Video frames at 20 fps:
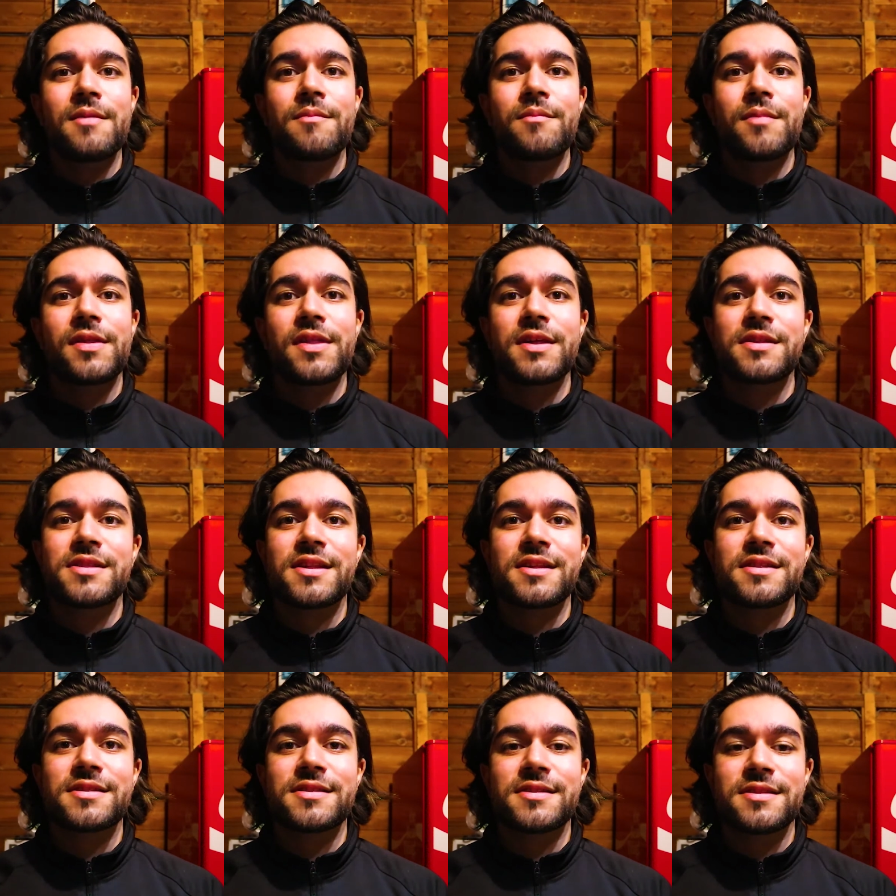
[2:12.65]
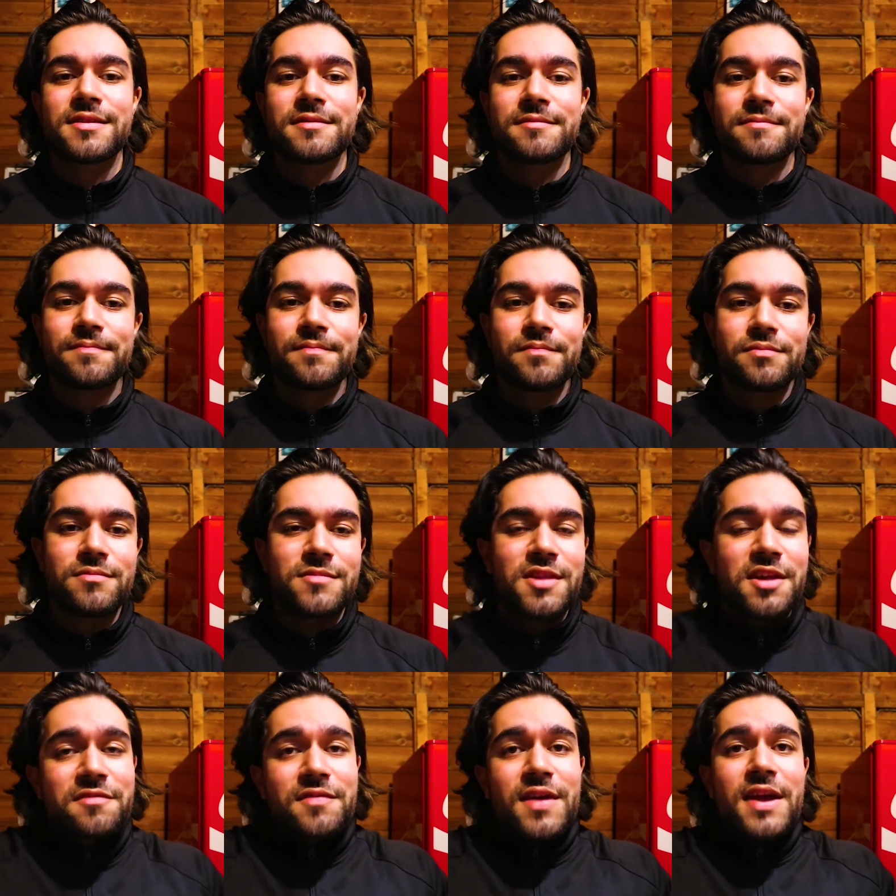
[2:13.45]
but this is
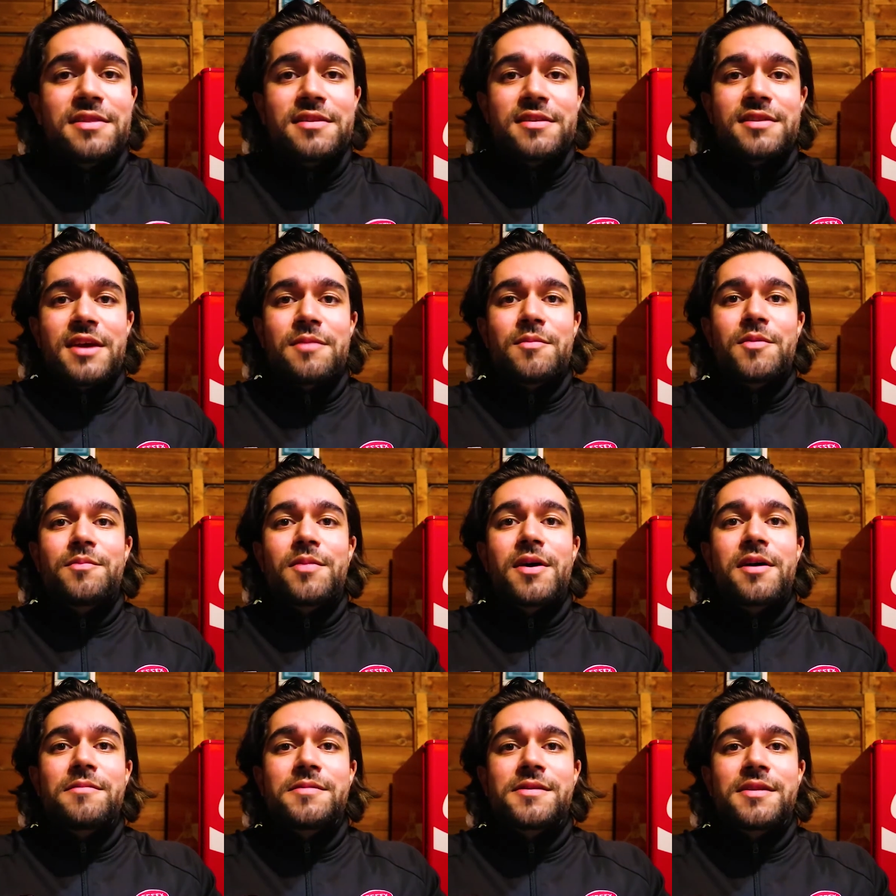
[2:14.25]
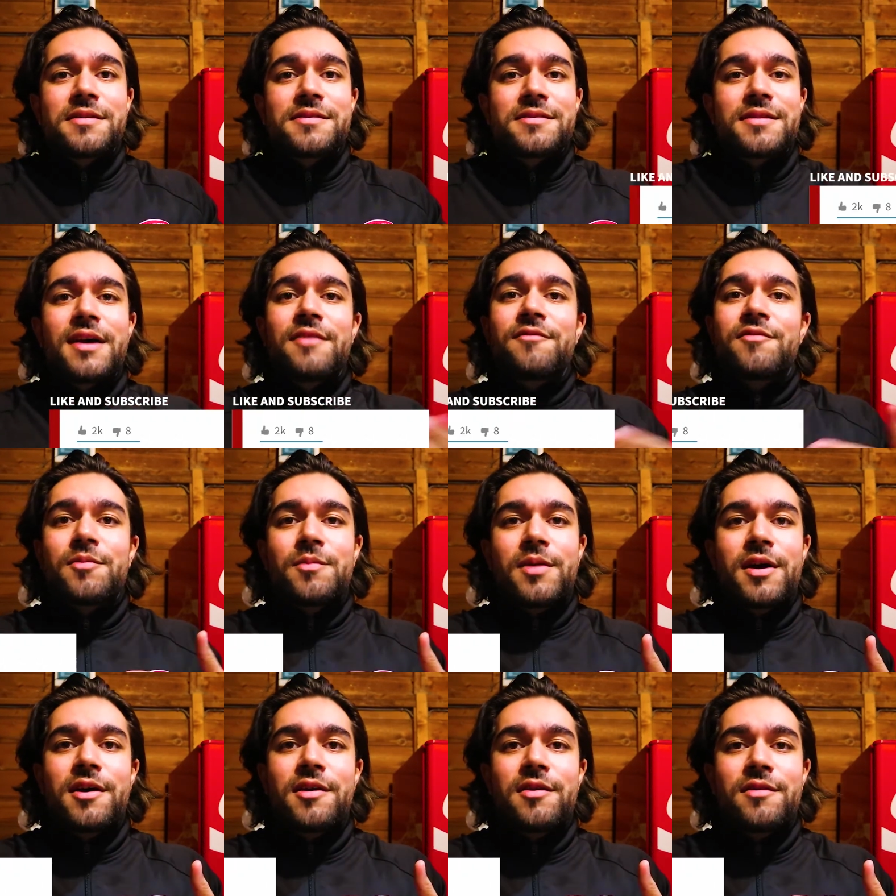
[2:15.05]
just for entertainment purposes and for
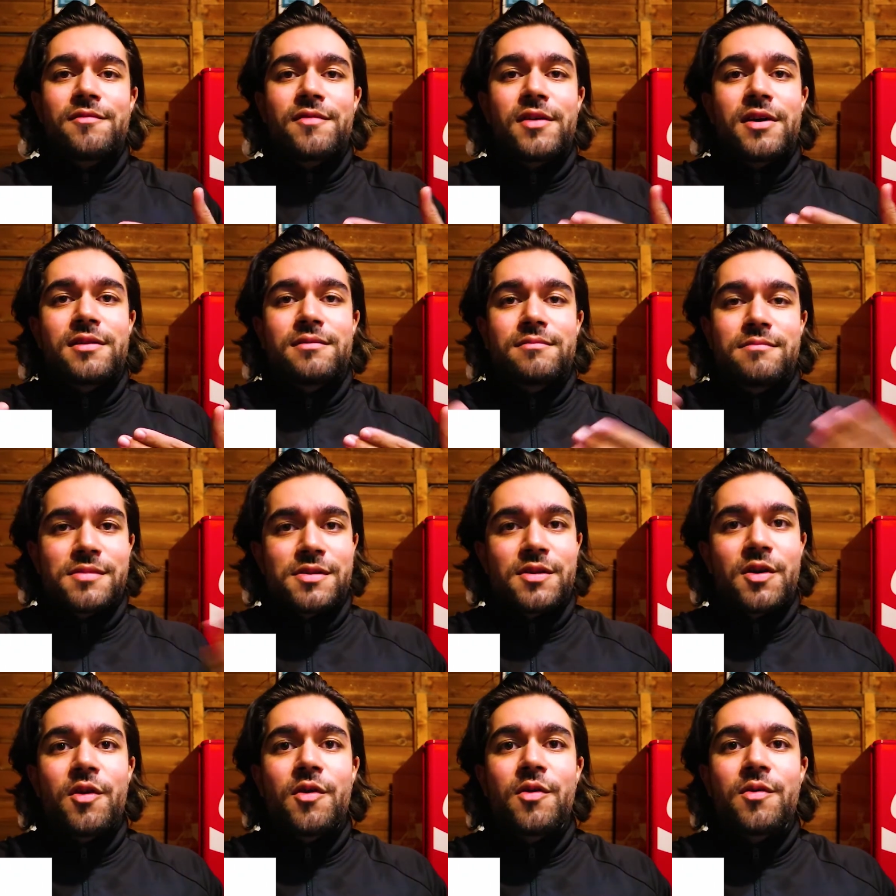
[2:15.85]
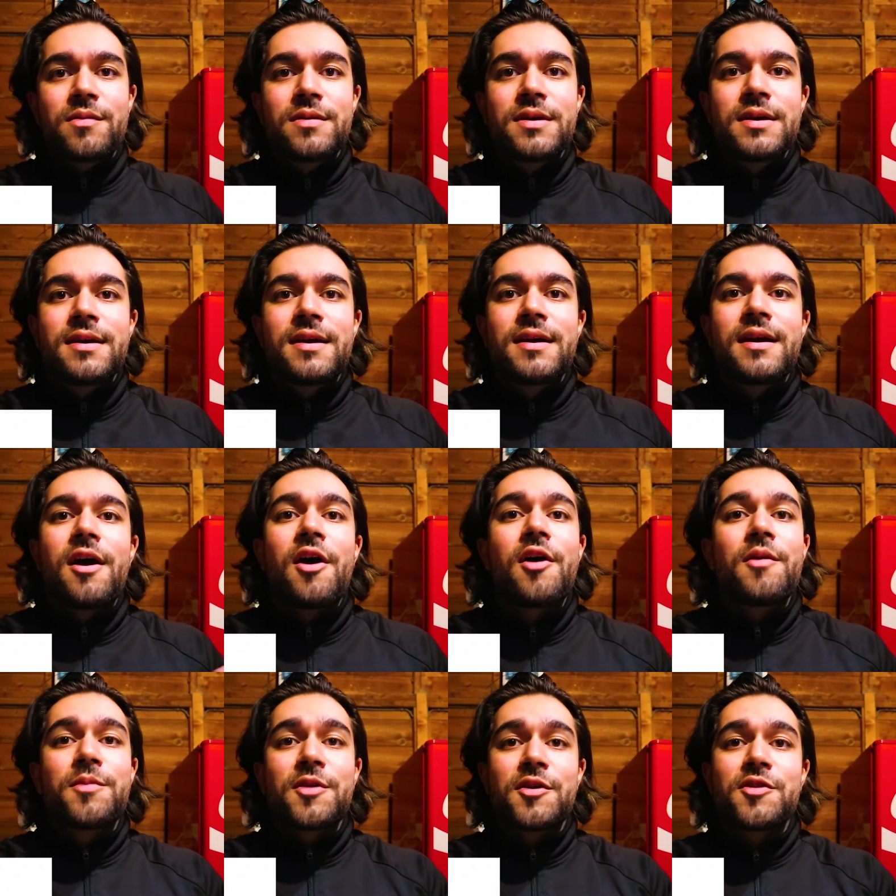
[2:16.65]
my own fun. So
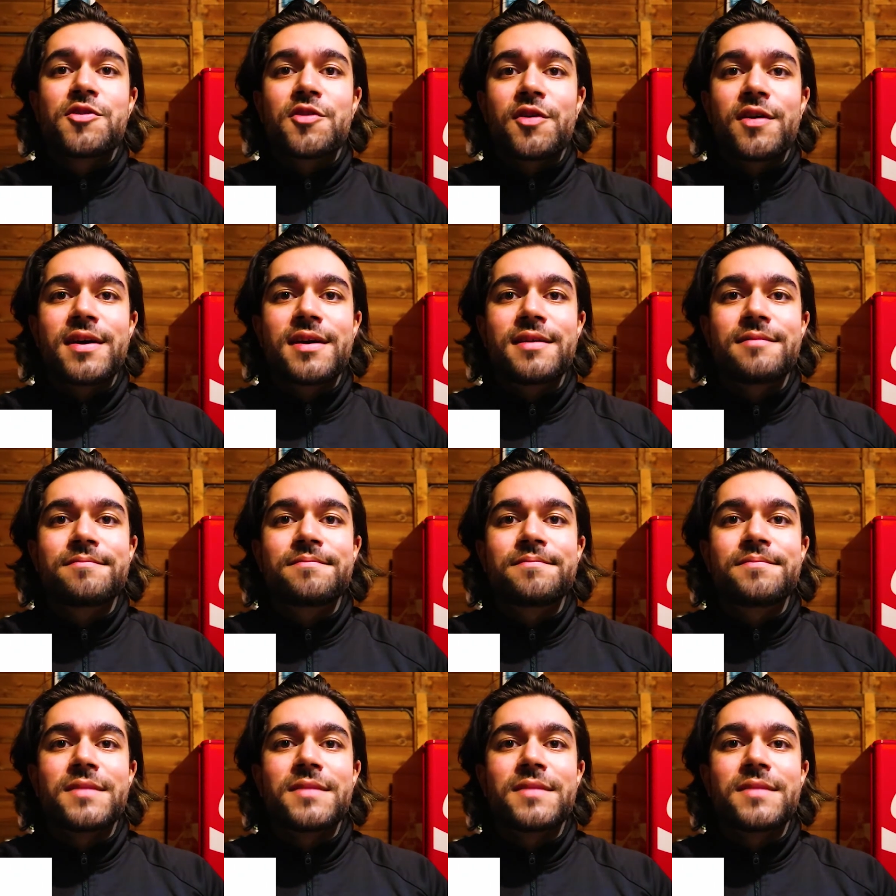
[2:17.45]
hope you enjoy it.